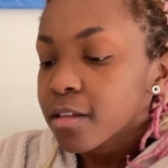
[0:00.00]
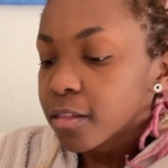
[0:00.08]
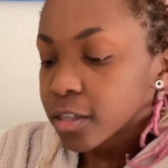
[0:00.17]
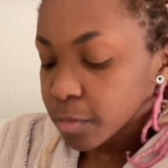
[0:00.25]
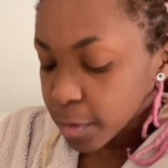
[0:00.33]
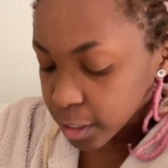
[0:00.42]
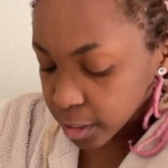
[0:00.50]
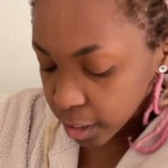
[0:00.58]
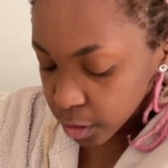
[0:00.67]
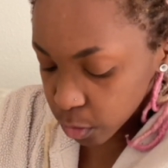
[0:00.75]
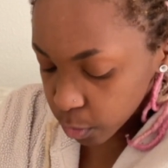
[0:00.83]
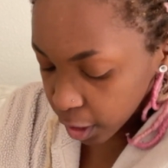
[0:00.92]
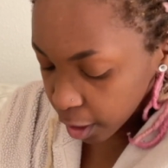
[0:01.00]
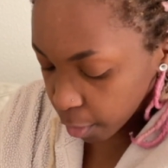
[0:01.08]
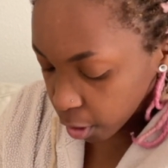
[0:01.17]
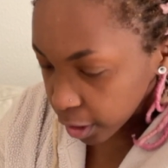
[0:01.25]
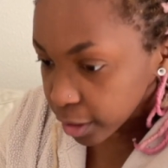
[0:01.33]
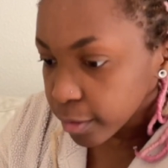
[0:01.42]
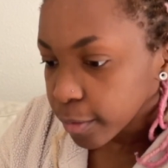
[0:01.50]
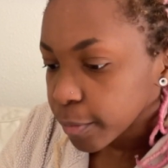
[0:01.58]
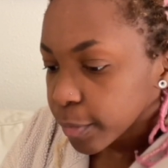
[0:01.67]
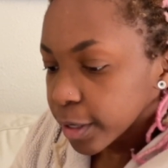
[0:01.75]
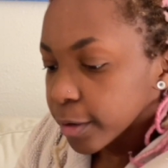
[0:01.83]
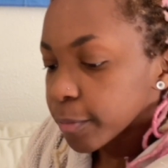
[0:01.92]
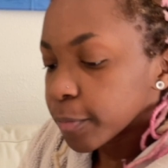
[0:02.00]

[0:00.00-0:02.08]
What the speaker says: this made sense when I bought it. But